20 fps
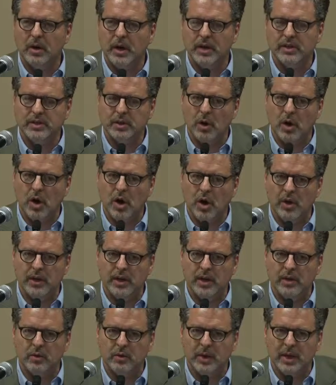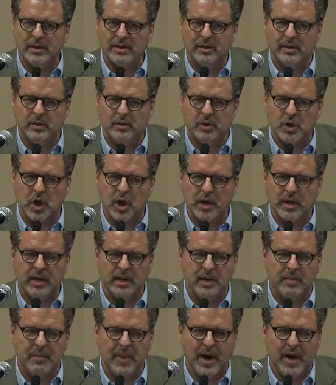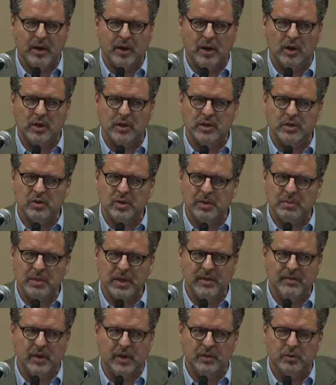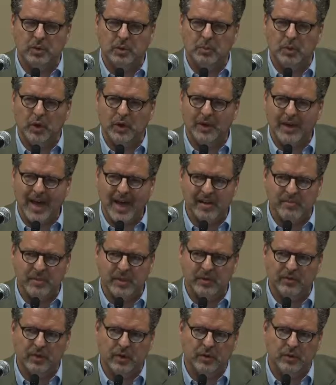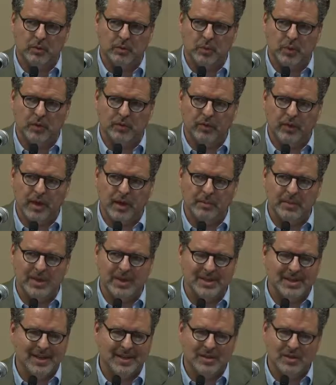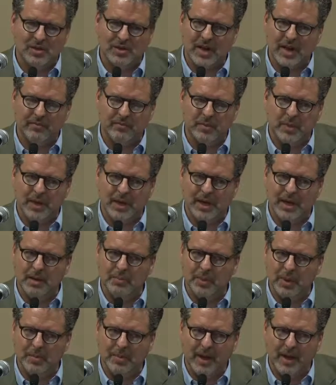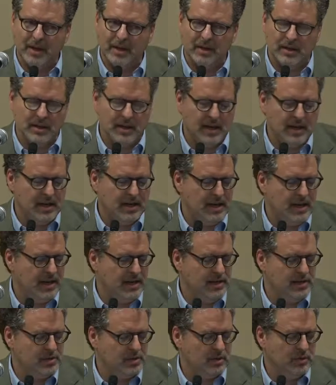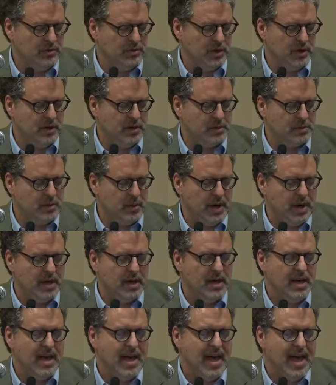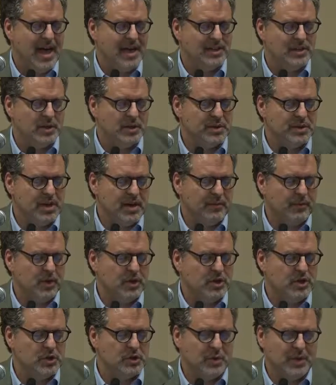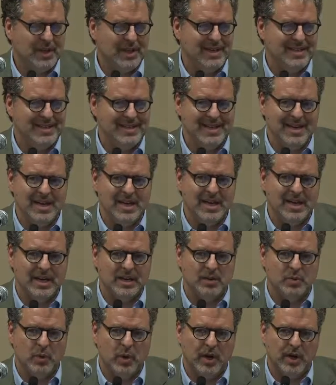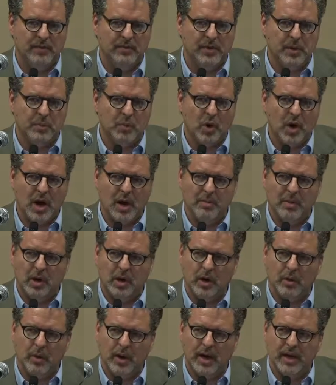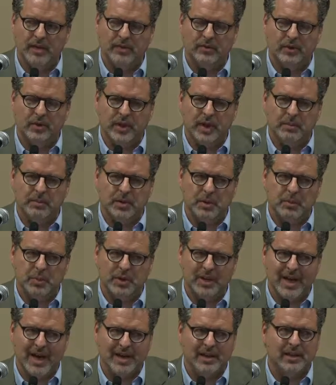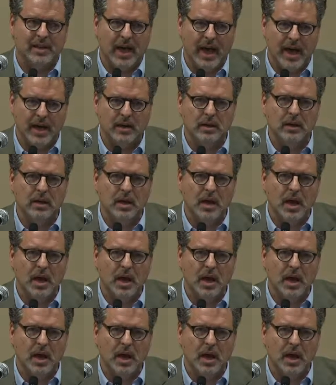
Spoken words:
Right, so all the other rights that they're talking about are extremely vulnerable and have been vulnerable for them because they just haven't been implemented in any sort of serious way. And so suffrage is really seen as one of the primary ways for them to protect that.